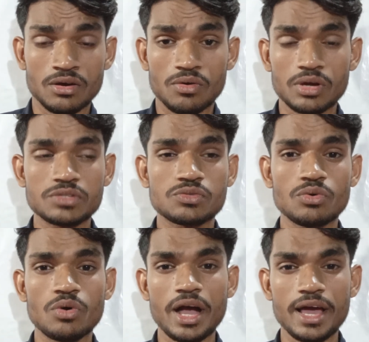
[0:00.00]
Okay,
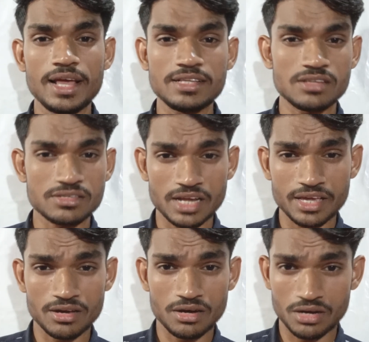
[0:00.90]
so array is just
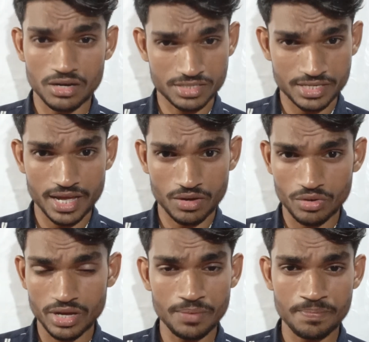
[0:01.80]
like a stack.
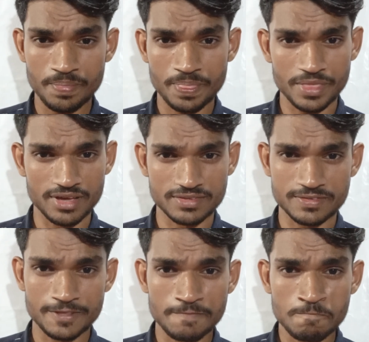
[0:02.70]
Okay, yes.